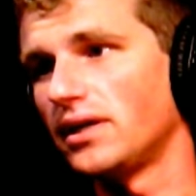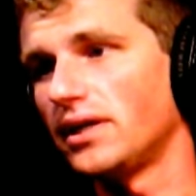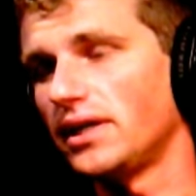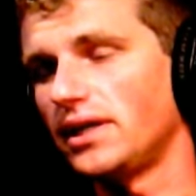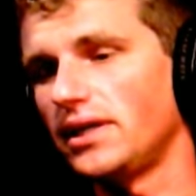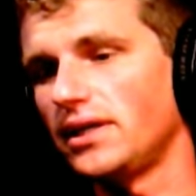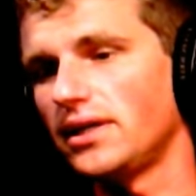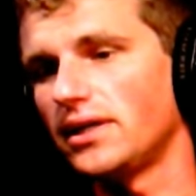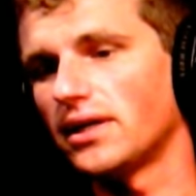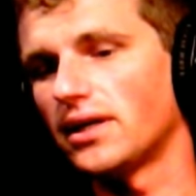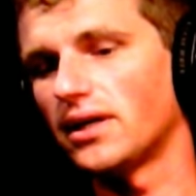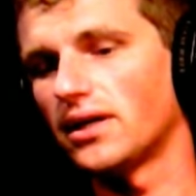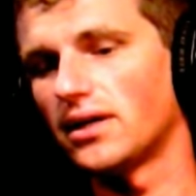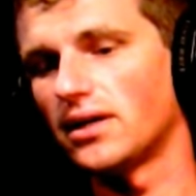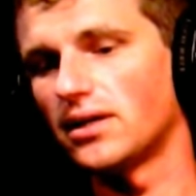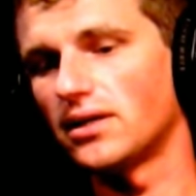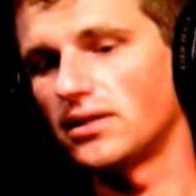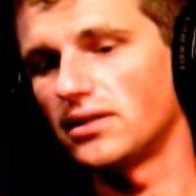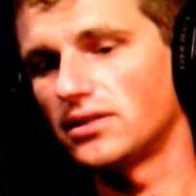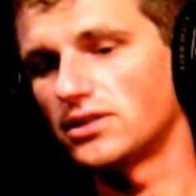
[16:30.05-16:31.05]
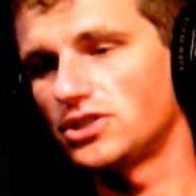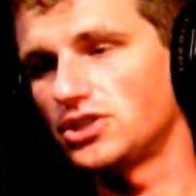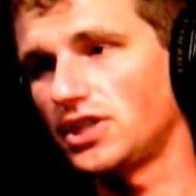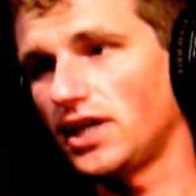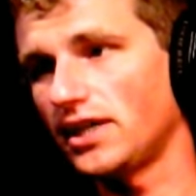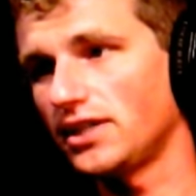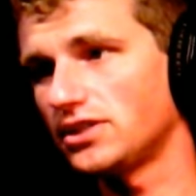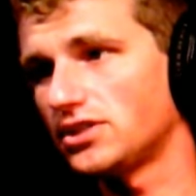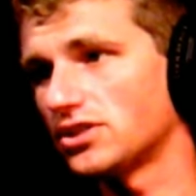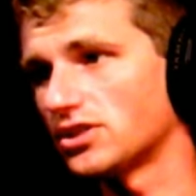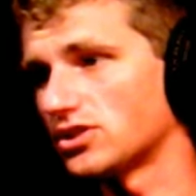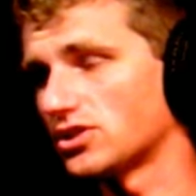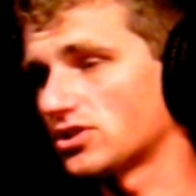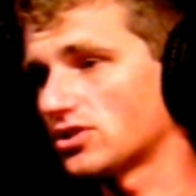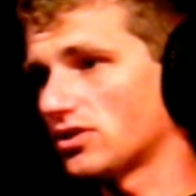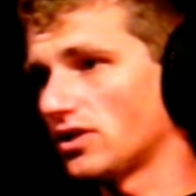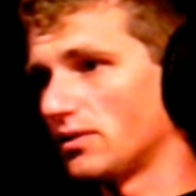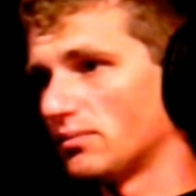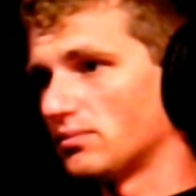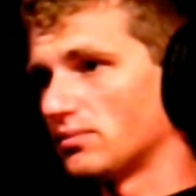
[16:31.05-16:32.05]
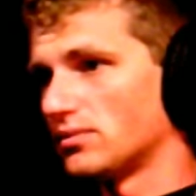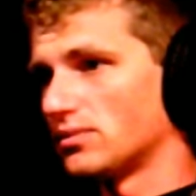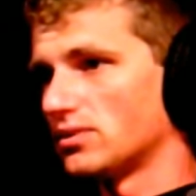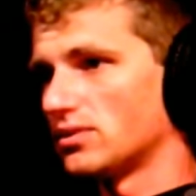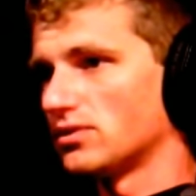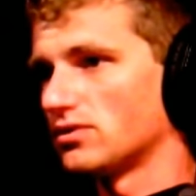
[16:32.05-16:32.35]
he changed his script